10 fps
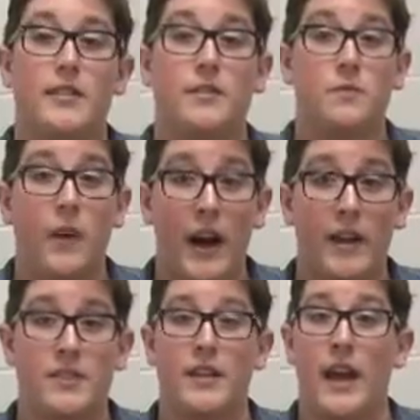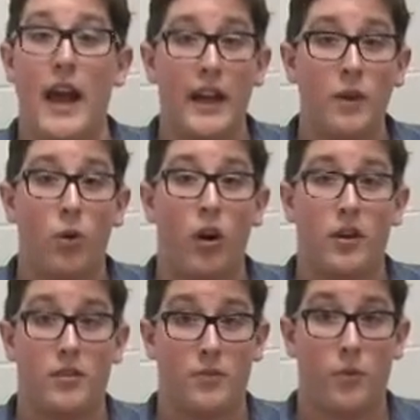is advised that any
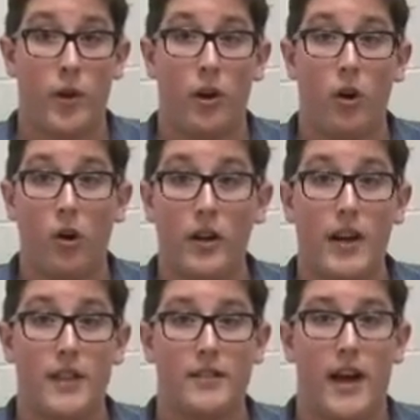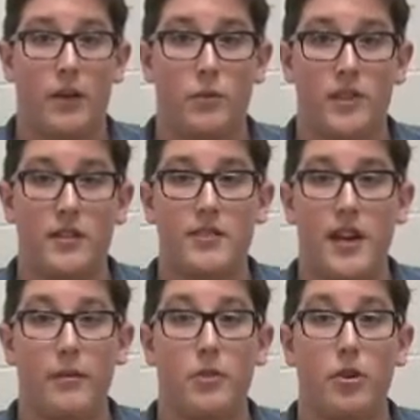walkers avoid all contact with this
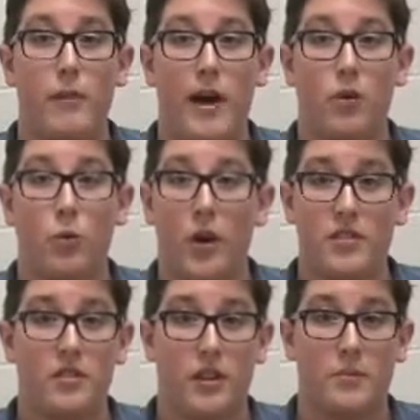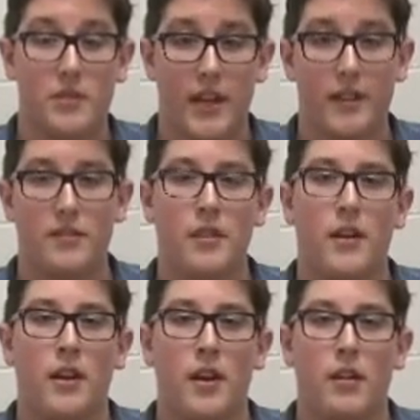step no matter what circumstance.
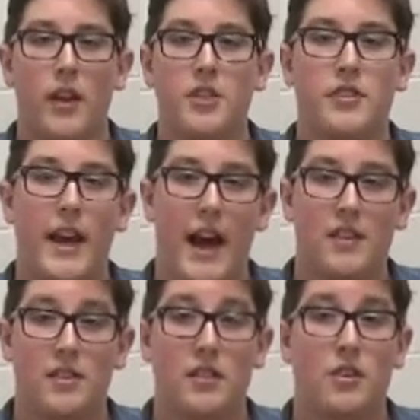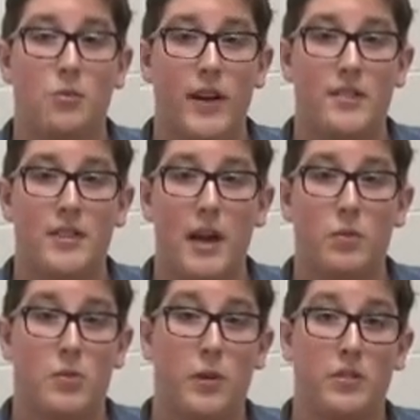Legend has it that the red
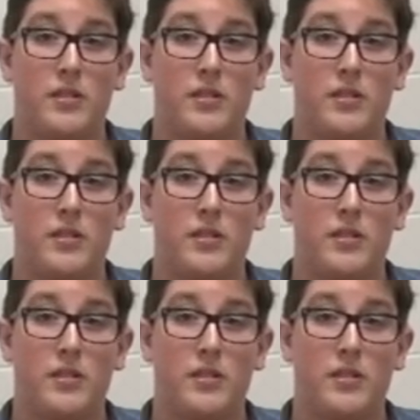step was built